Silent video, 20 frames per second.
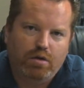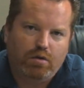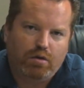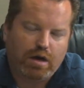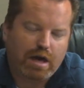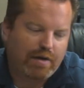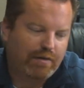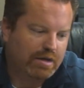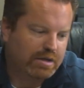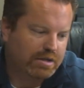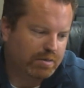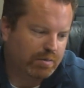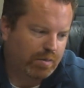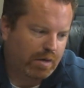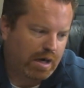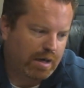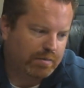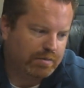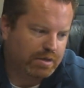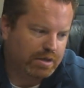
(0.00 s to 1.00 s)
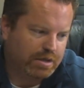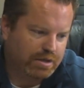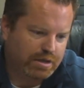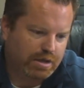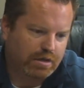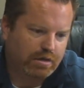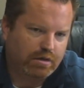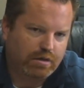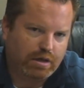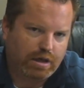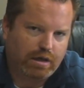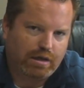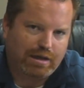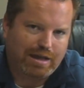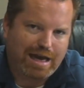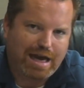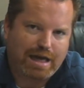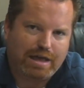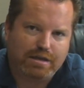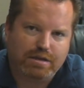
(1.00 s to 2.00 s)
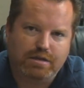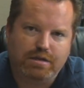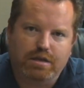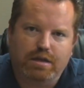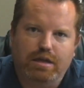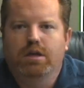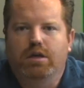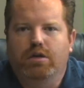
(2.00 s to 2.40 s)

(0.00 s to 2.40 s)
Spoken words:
or having some problems, because it'll last.